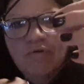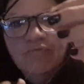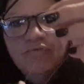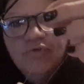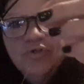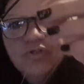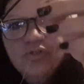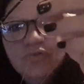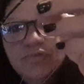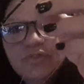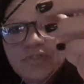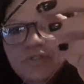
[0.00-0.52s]
I've
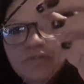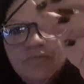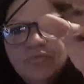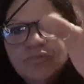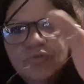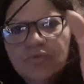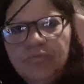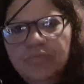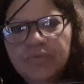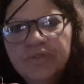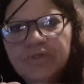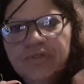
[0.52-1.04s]
got to twist it
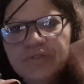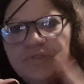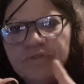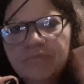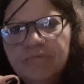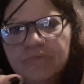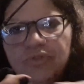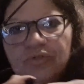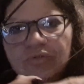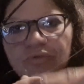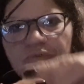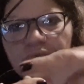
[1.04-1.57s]
more because
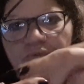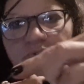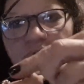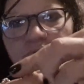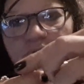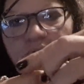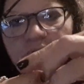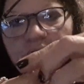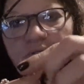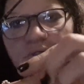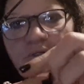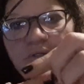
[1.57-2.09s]
I'm talking.